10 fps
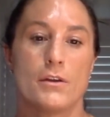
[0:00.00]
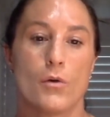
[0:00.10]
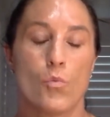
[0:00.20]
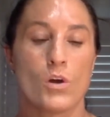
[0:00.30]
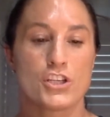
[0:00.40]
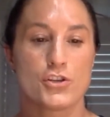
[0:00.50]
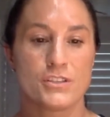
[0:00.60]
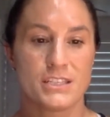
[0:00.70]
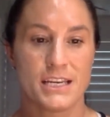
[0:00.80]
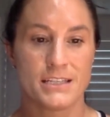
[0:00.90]
what's your
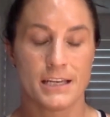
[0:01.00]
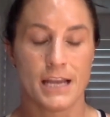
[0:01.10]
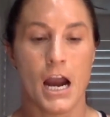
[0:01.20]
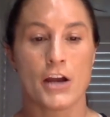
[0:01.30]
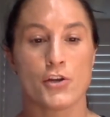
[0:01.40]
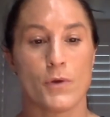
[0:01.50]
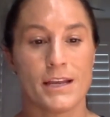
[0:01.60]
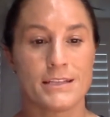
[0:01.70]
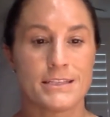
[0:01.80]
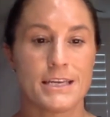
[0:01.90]
season are you
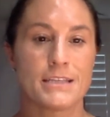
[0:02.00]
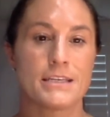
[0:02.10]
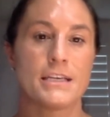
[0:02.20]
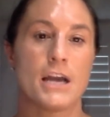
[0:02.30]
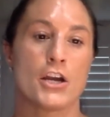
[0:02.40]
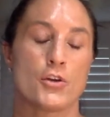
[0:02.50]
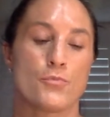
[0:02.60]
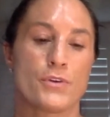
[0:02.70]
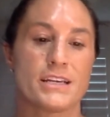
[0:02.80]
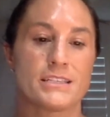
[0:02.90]
in season are you
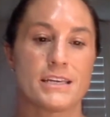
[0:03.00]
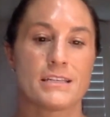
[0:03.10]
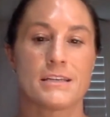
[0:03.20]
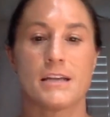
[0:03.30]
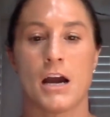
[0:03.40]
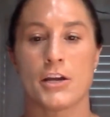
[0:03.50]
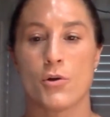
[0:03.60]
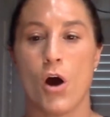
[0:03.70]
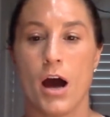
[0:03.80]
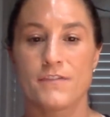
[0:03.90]
preseason are you
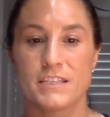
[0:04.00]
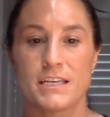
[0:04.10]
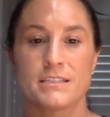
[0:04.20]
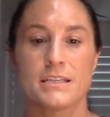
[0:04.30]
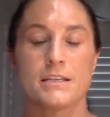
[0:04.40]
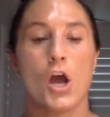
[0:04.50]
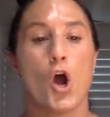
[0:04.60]
off season